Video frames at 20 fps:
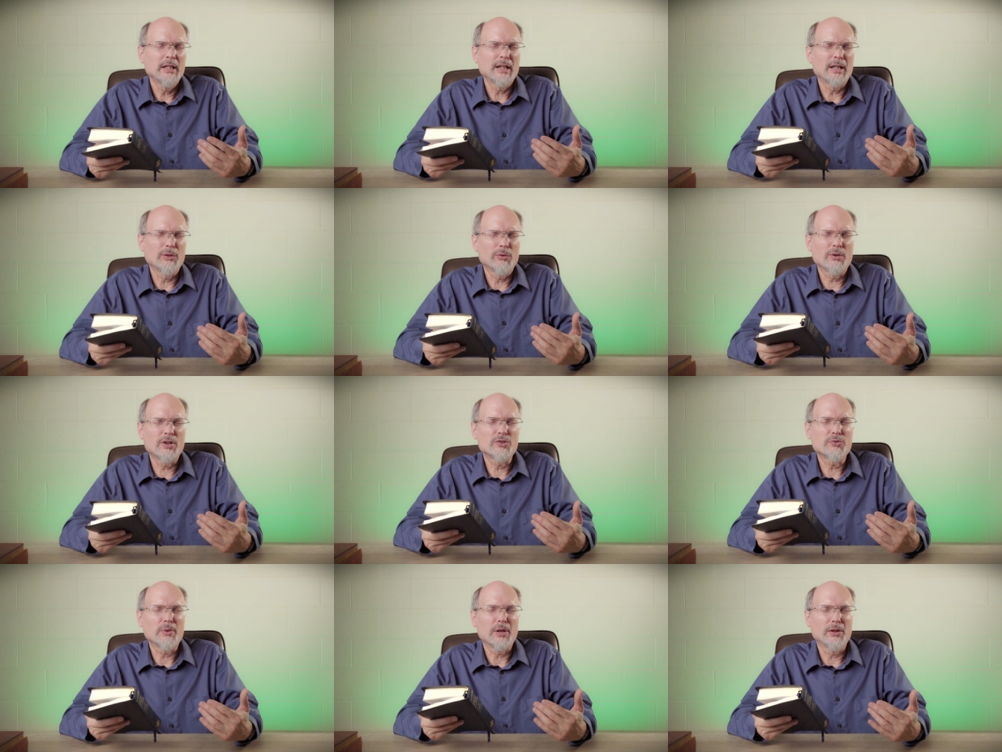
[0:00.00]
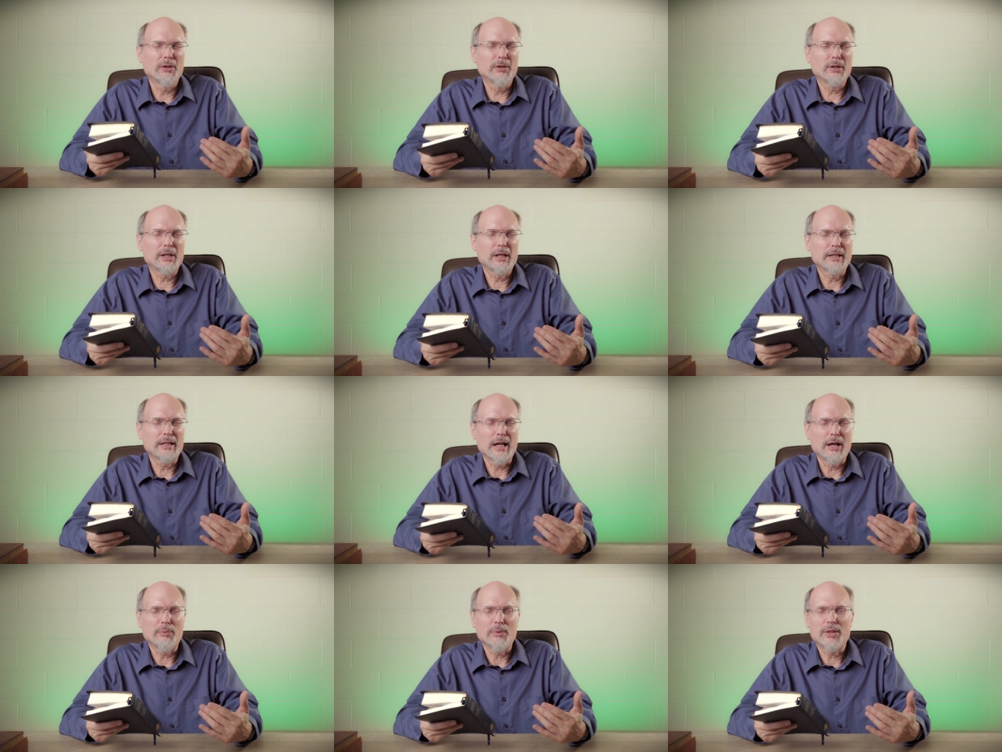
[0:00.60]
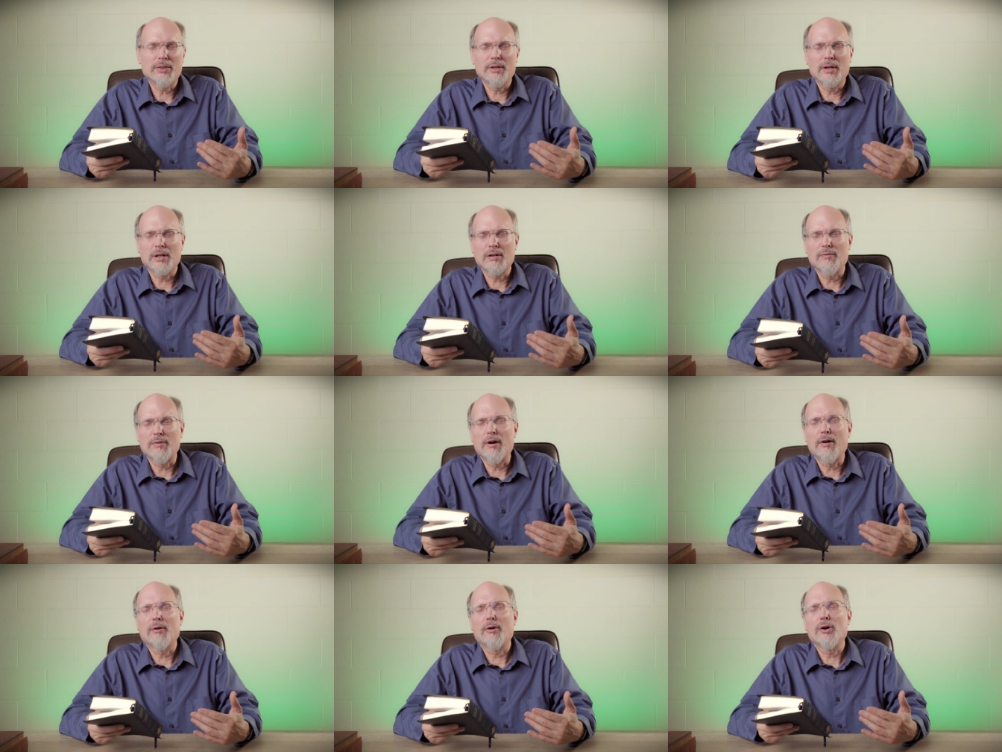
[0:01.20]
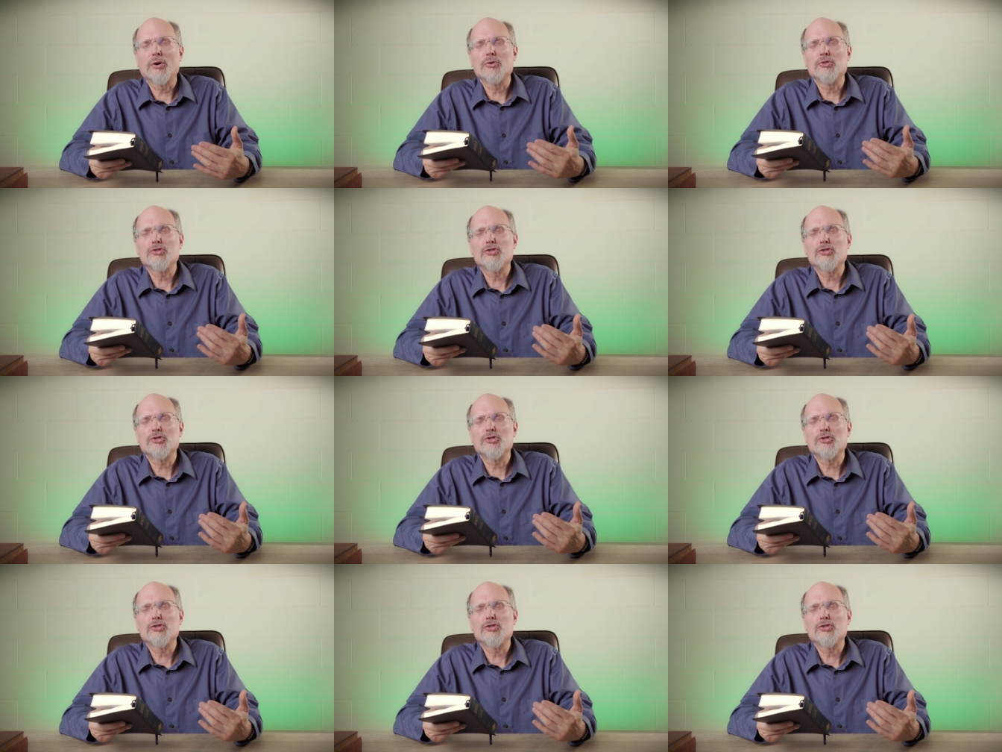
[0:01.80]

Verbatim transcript: And Lord, as we look at that, we think of our own